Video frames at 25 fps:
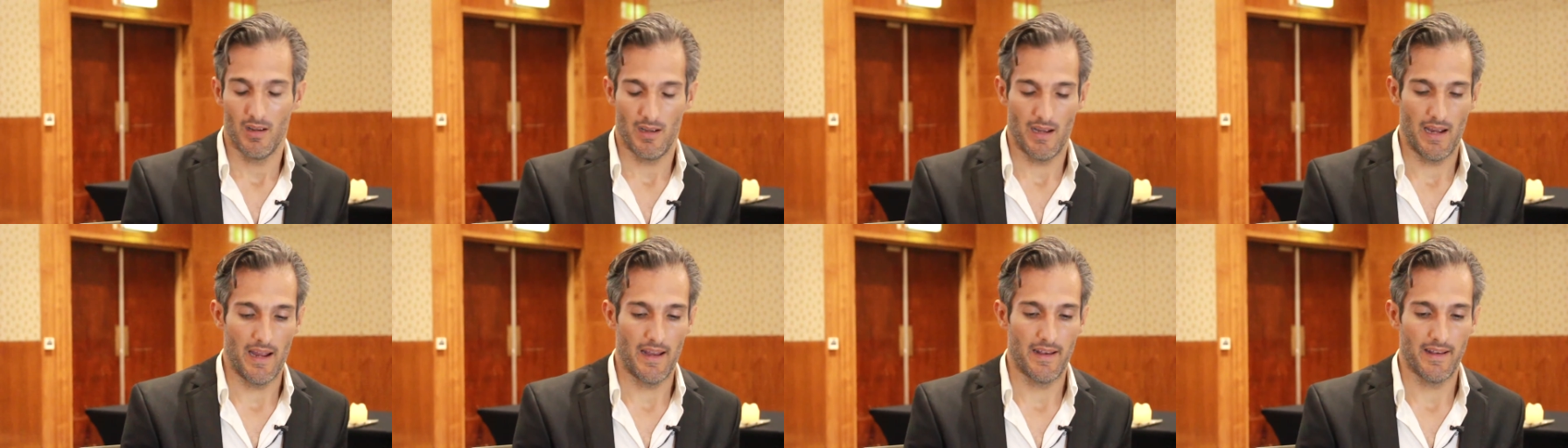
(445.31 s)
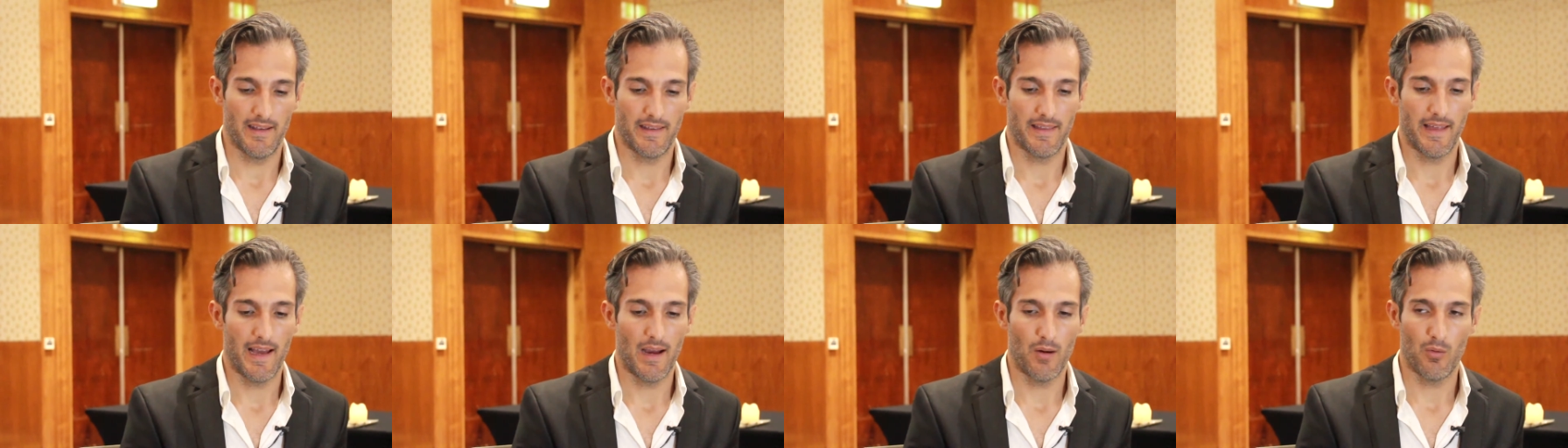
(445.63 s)

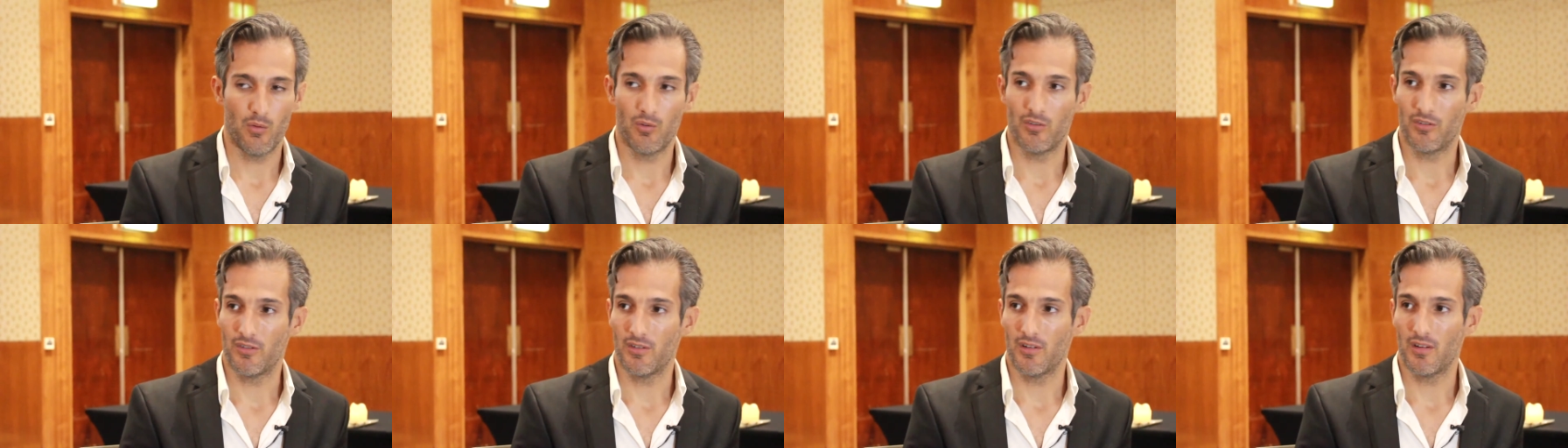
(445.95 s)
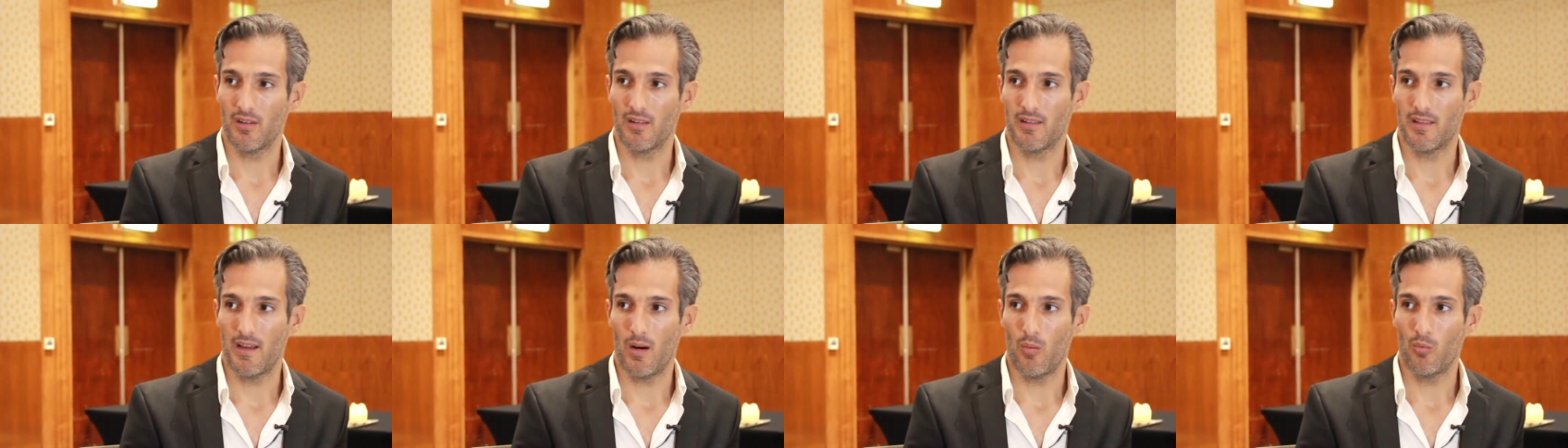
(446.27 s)
And that was
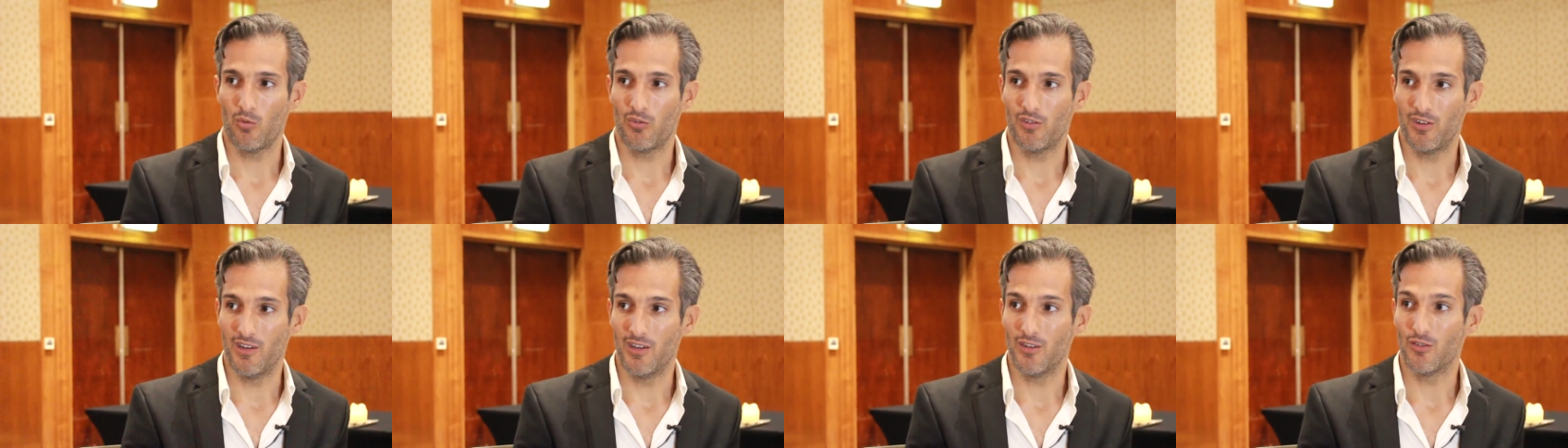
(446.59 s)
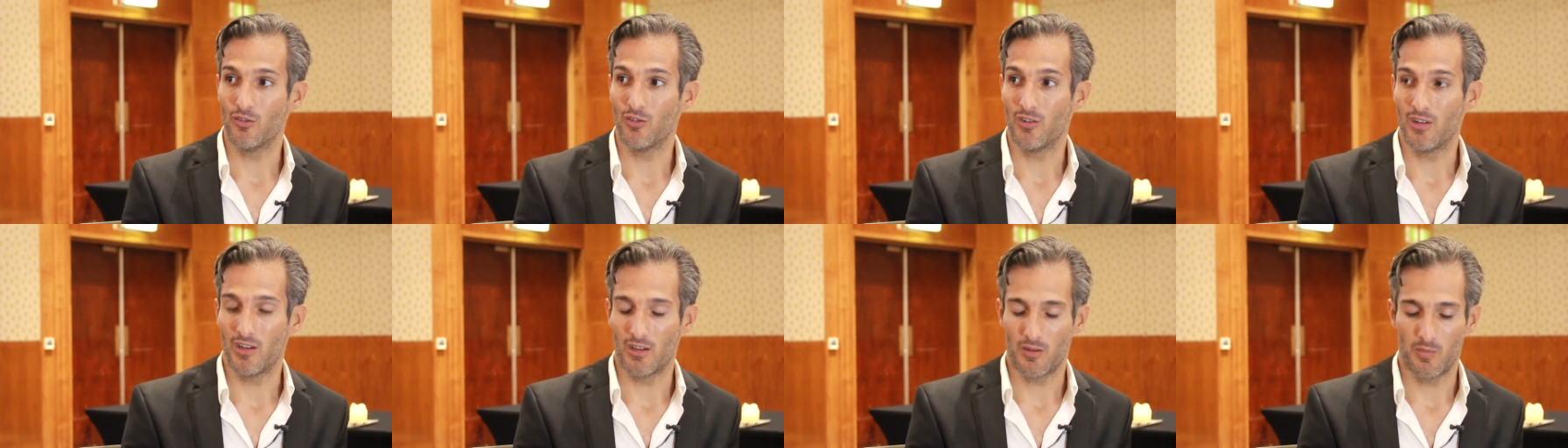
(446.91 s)
an
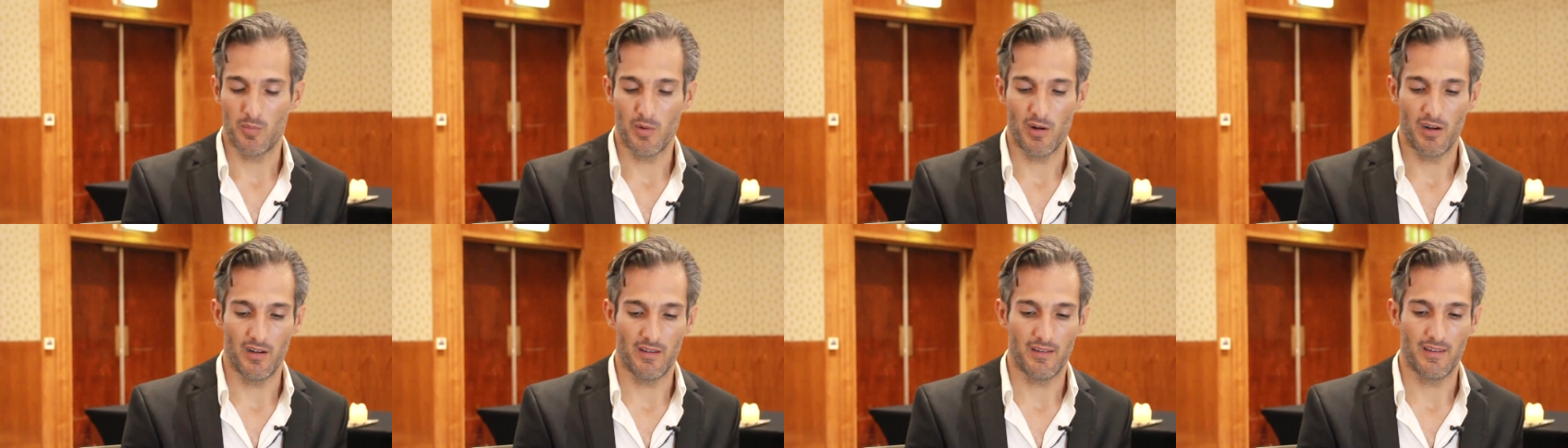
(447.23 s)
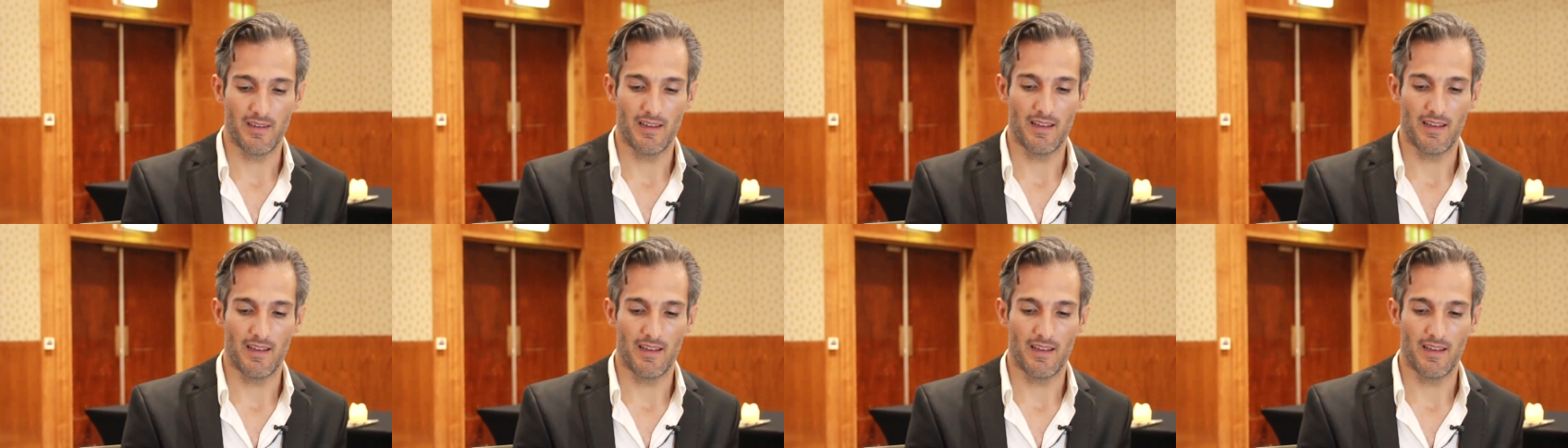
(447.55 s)
interesting experience.